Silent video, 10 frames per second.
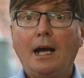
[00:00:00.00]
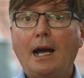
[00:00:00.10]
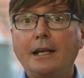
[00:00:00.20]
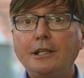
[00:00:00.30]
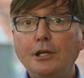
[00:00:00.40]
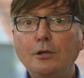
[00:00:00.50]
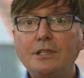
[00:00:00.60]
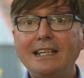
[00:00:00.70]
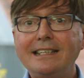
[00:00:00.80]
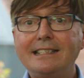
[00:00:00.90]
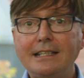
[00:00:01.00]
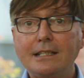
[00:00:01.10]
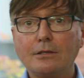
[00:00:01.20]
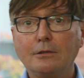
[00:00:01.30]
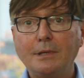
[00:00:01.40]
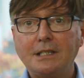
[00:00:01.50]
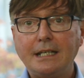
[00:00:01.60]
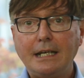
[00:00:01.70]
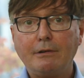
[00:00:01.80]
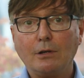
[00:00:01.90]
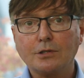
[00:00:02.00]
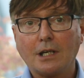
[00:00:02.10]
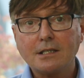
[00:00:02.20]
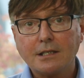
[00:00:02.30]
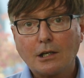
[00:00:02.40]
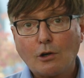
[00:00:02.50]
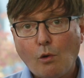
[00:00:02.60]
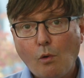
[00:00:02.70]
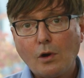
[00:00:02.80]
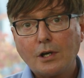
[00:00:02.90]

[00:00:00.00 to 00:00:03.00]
and using digital materials as the core